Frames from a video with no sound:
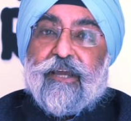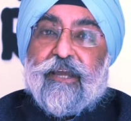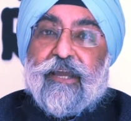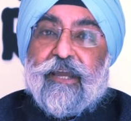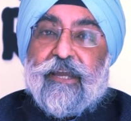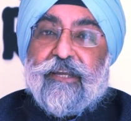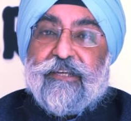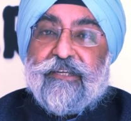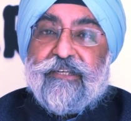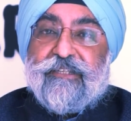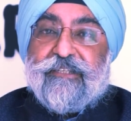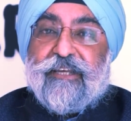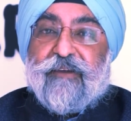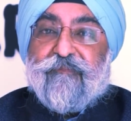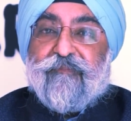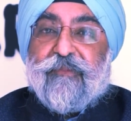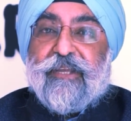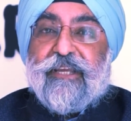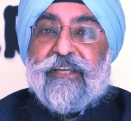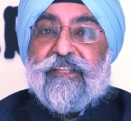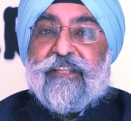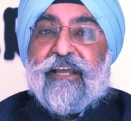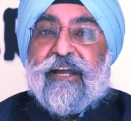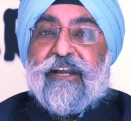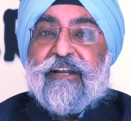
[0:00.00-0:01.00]
It is
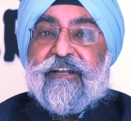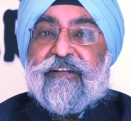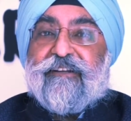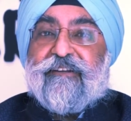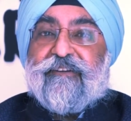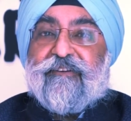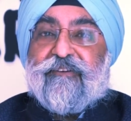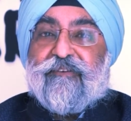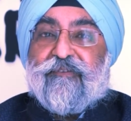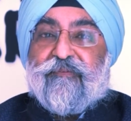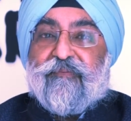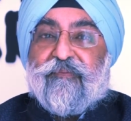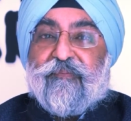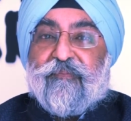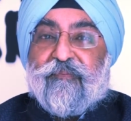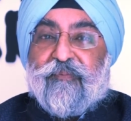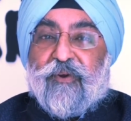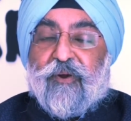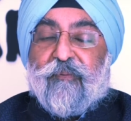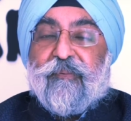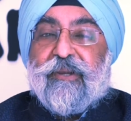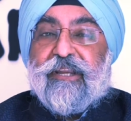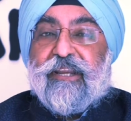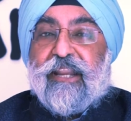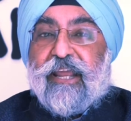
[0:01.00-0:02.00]
something that
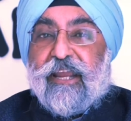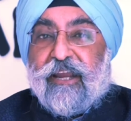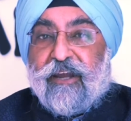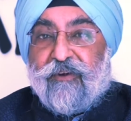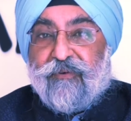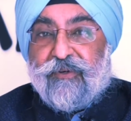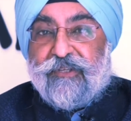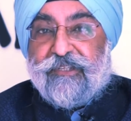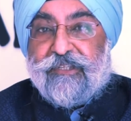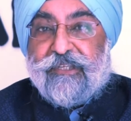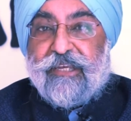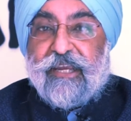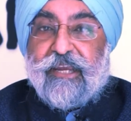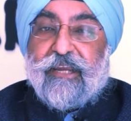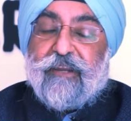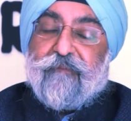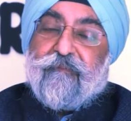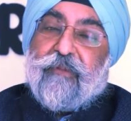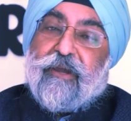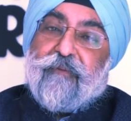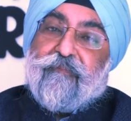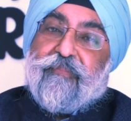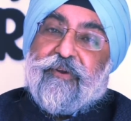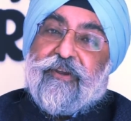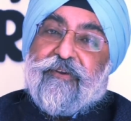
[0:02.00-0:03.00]
probably, like I was saying in
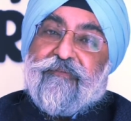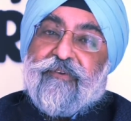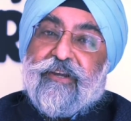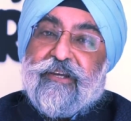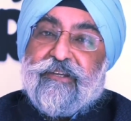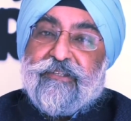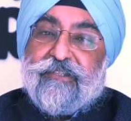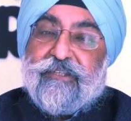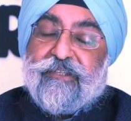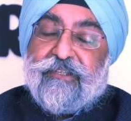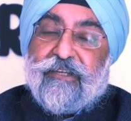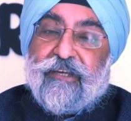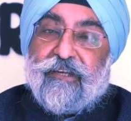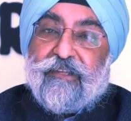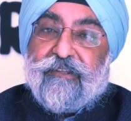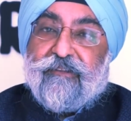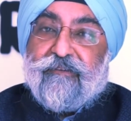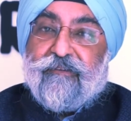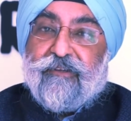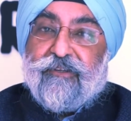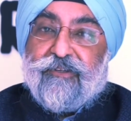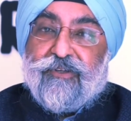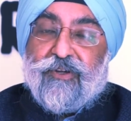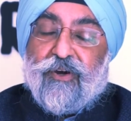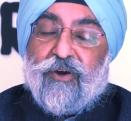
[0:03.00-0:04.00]
my previous
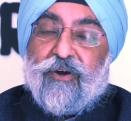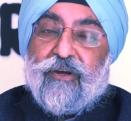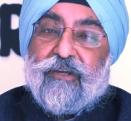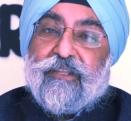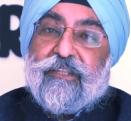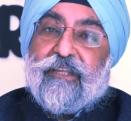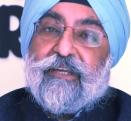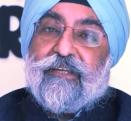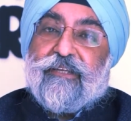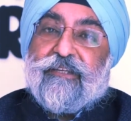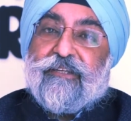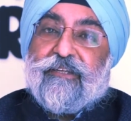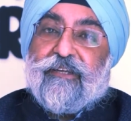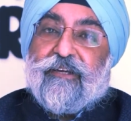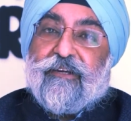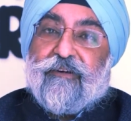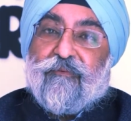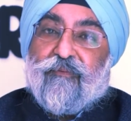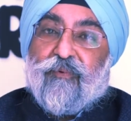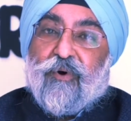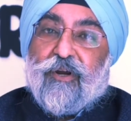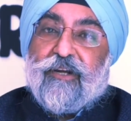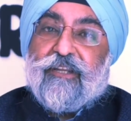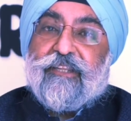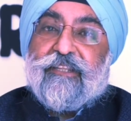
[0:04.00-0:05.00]
talk, that
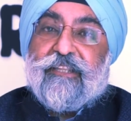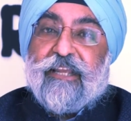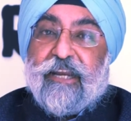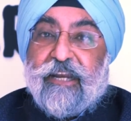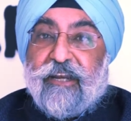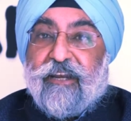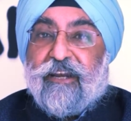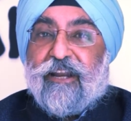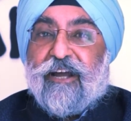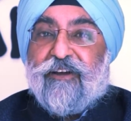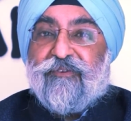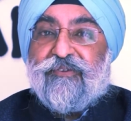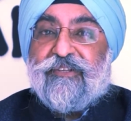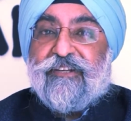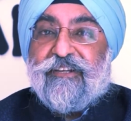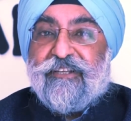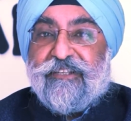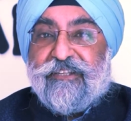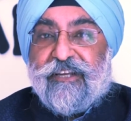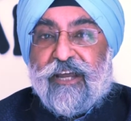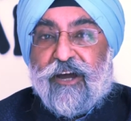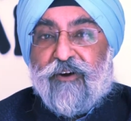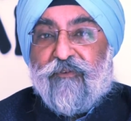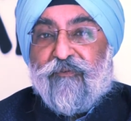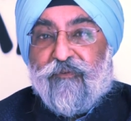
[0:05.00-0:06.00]
what Dental Council
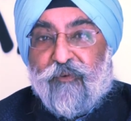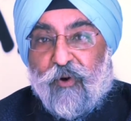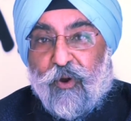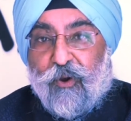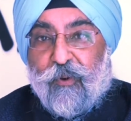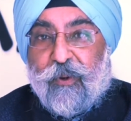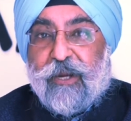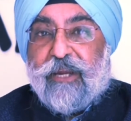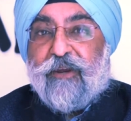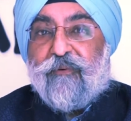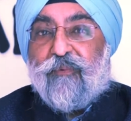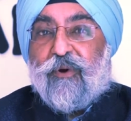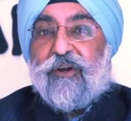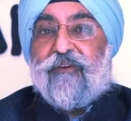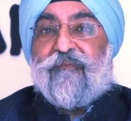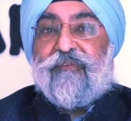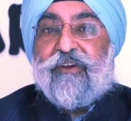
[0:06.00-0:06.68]
is now following what